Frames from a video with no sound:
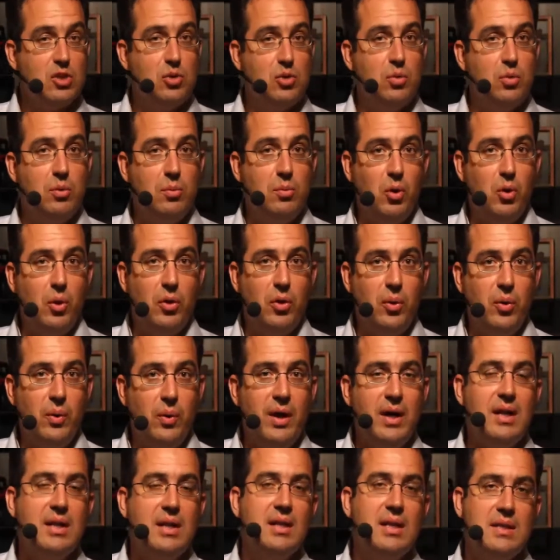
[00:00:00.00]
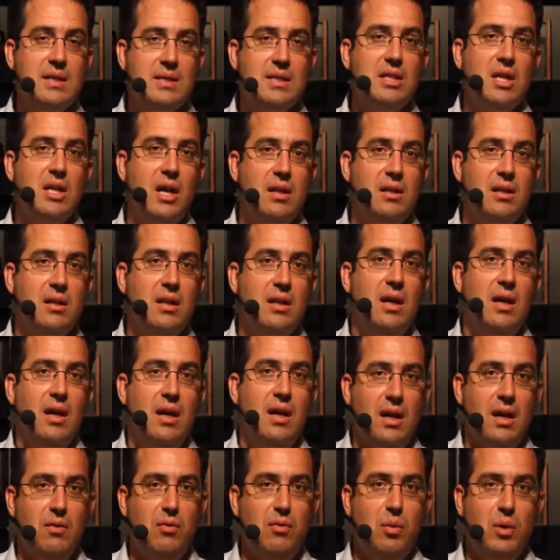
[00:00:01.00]
doable, though, and it is done
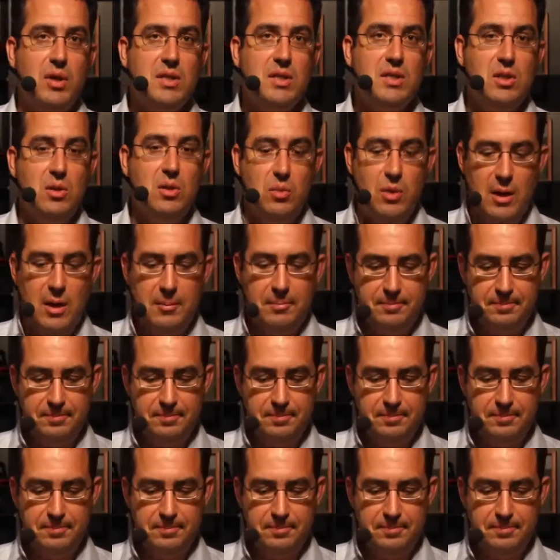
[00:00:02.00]
every once in a while.